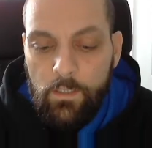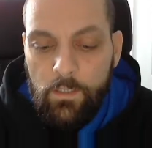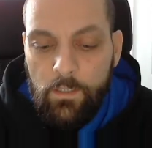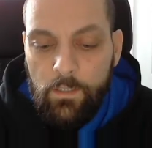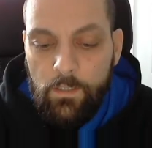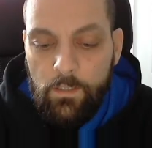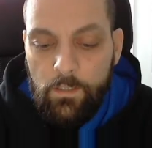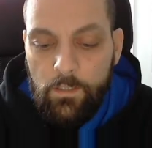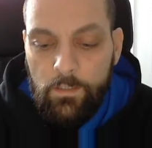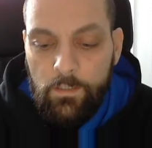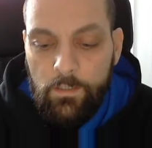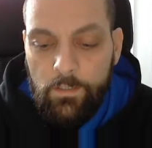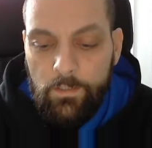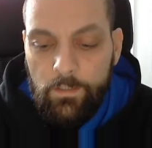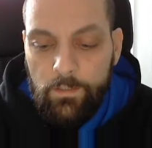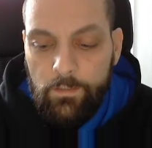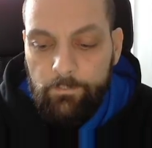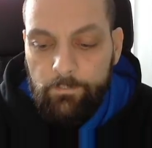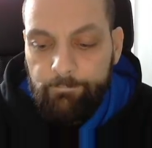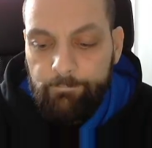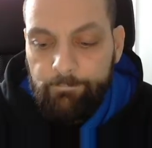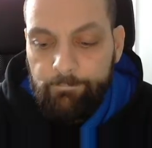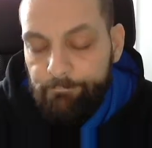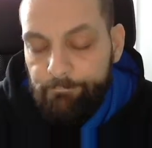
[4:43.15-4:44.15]

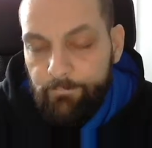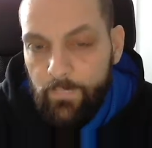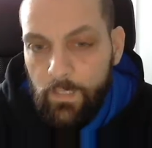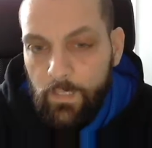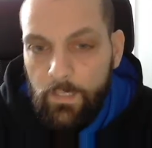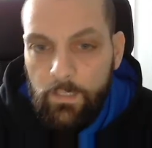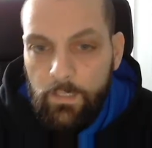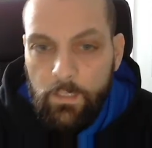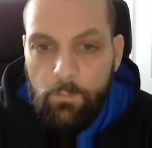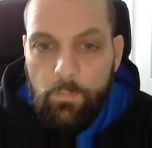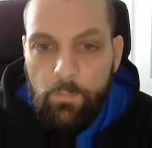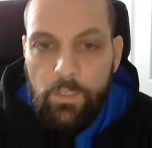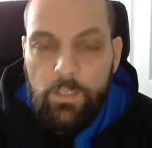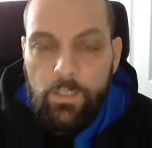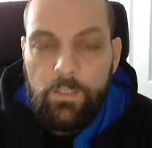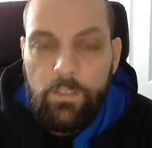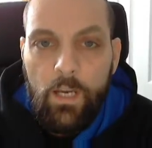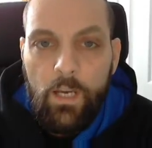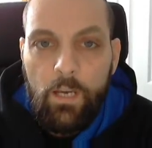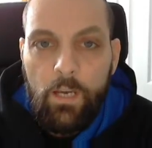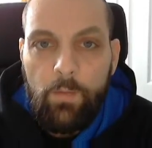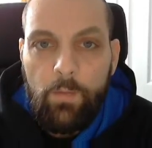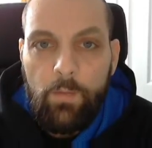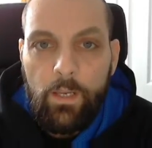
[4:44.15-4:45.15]
In the
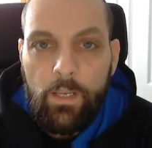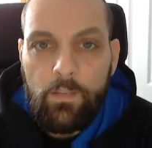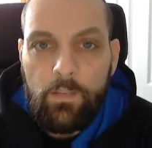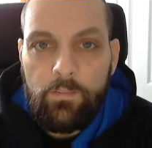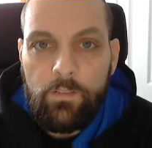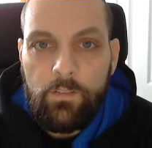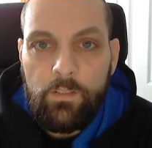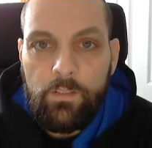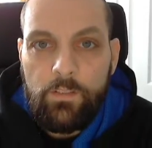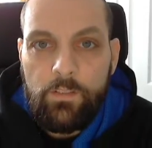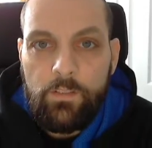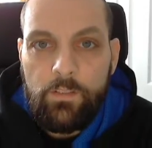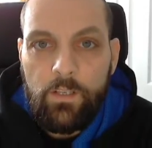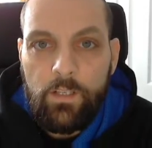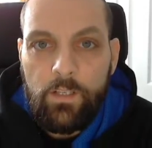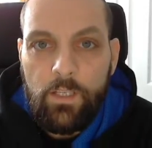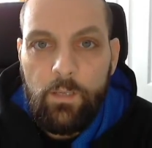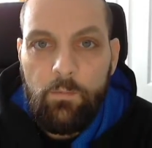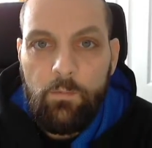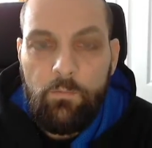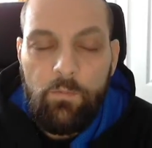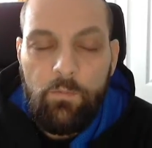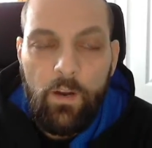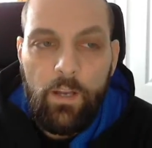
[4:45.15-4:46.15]
meantime, I guess I just got to
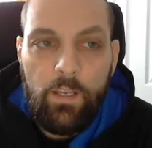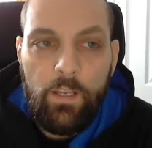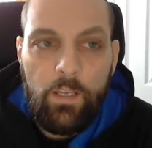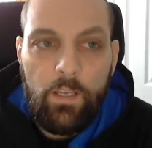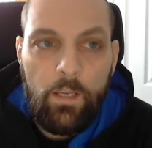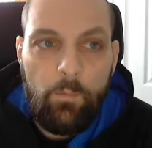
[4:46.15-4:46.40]
keep fighting.